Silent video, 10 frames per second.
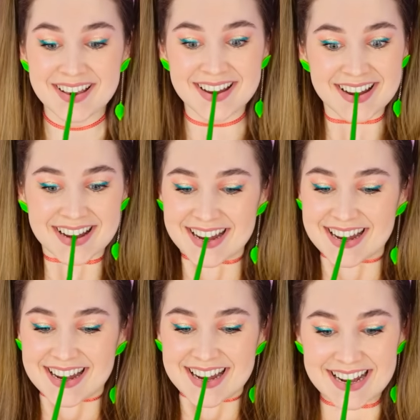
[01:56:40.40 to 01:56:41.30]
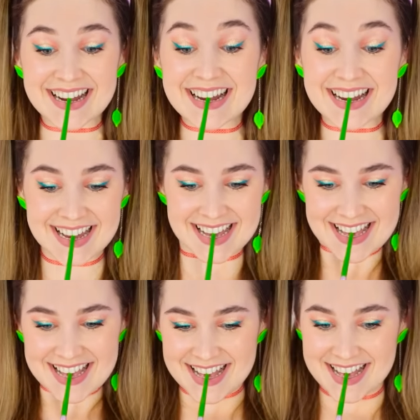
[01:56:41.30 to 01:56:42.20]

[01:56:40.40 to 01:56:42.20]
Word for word: My jaw's getting tired.